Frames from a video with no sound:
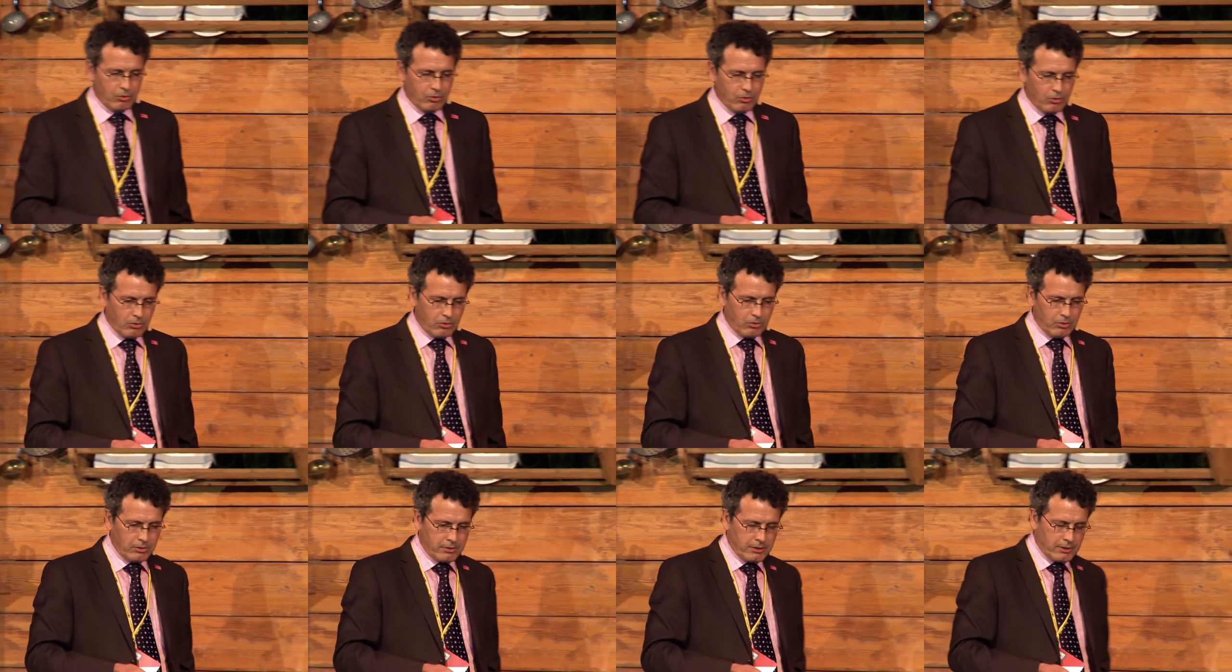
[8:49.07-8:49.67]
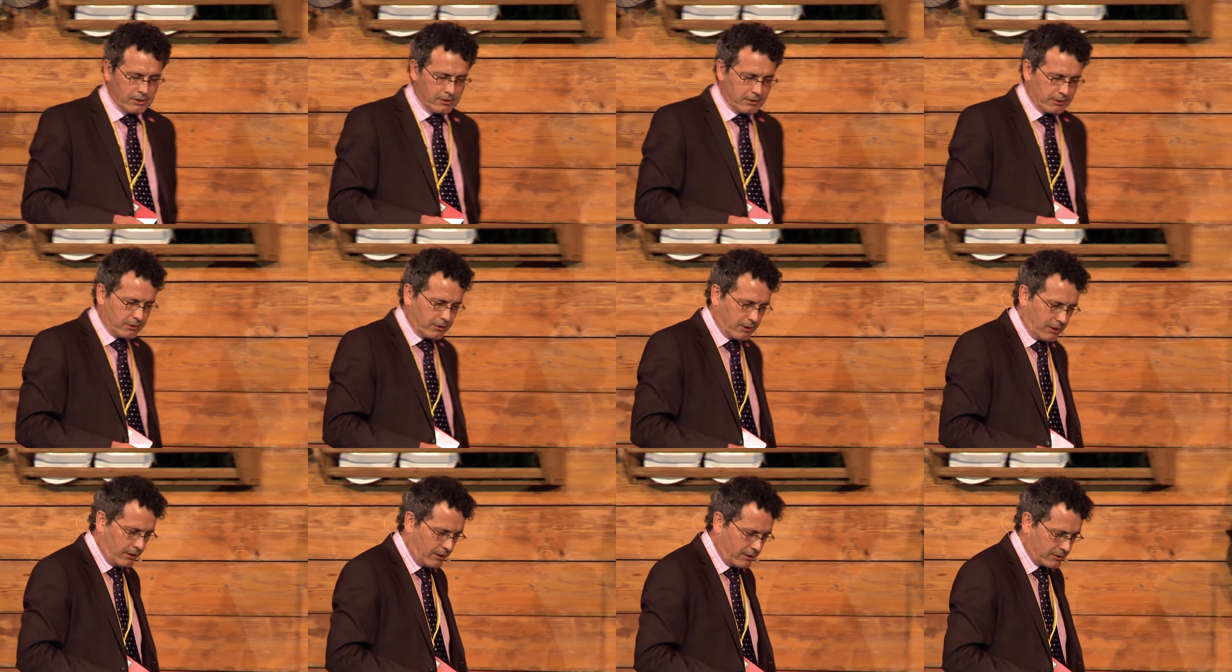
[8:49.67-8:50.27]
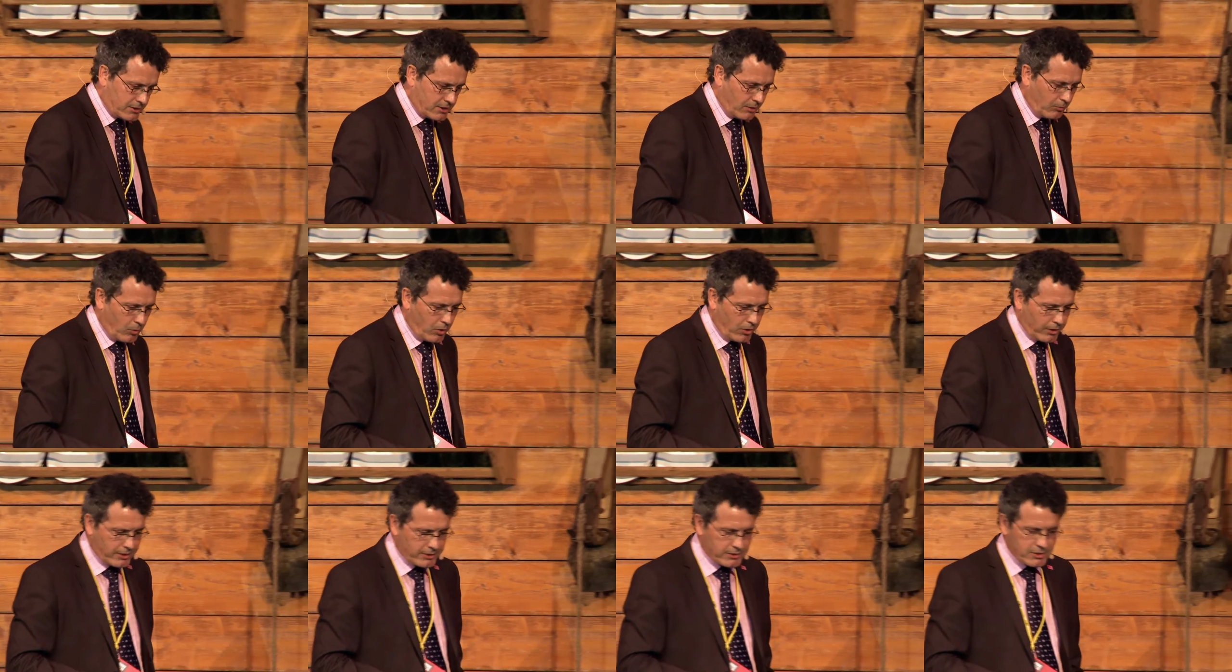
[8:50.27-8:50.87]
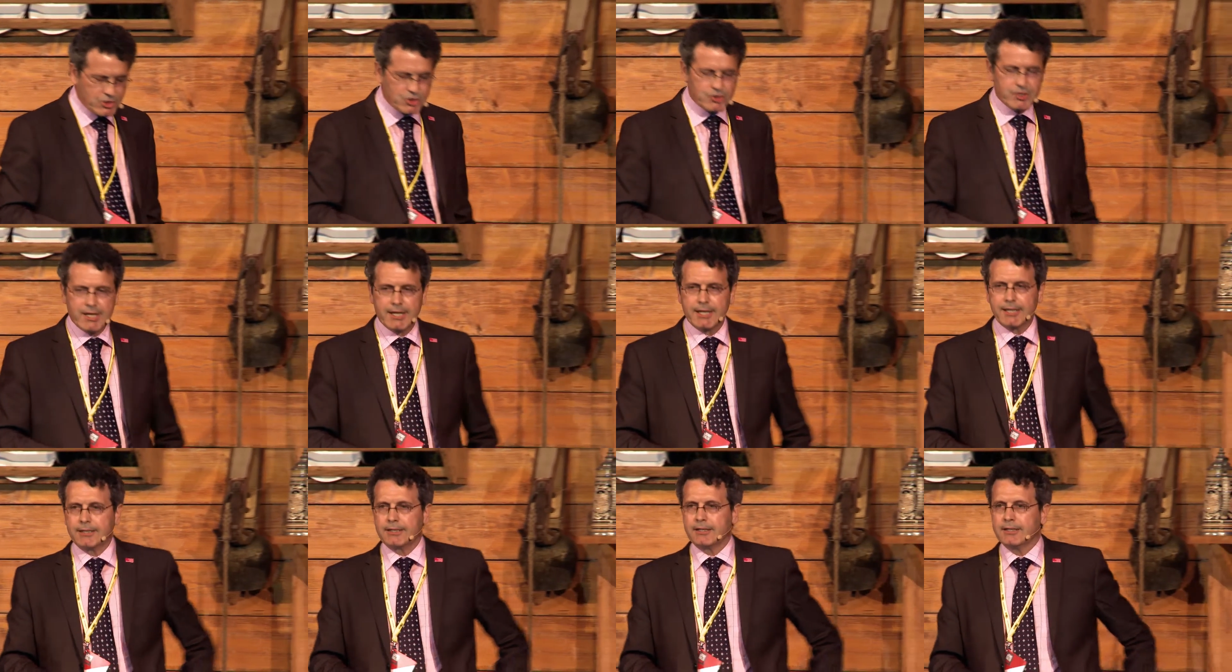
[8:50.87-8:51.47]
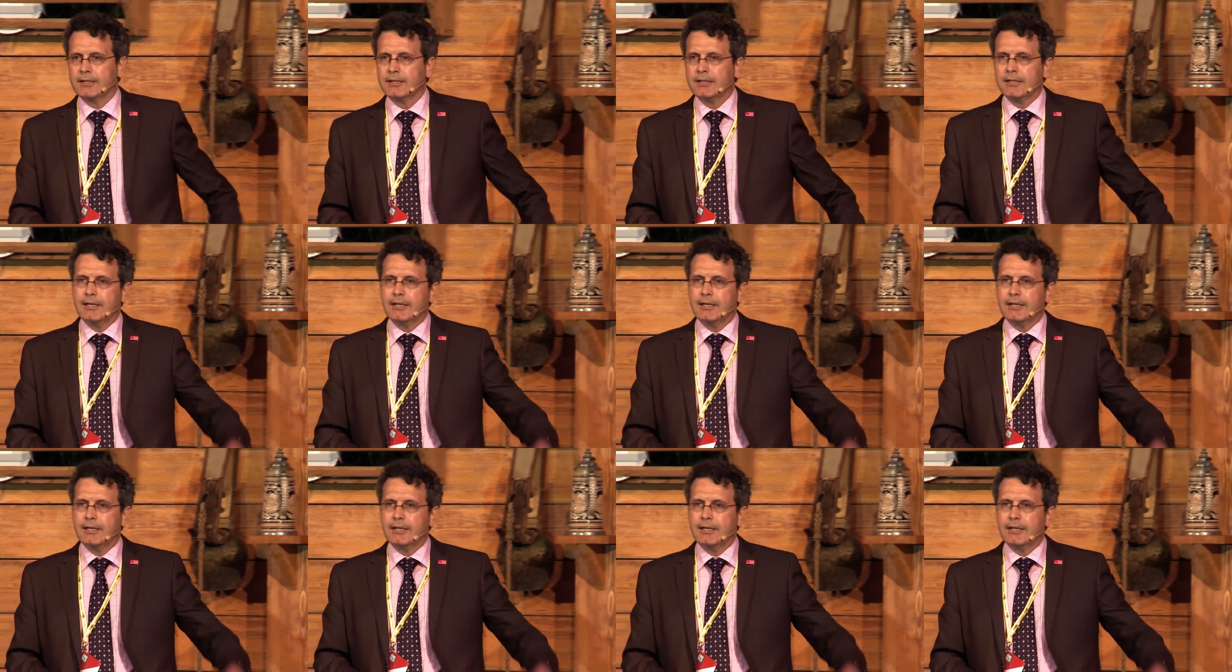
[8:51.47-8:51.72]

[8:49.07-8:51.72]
all somewhat constrained.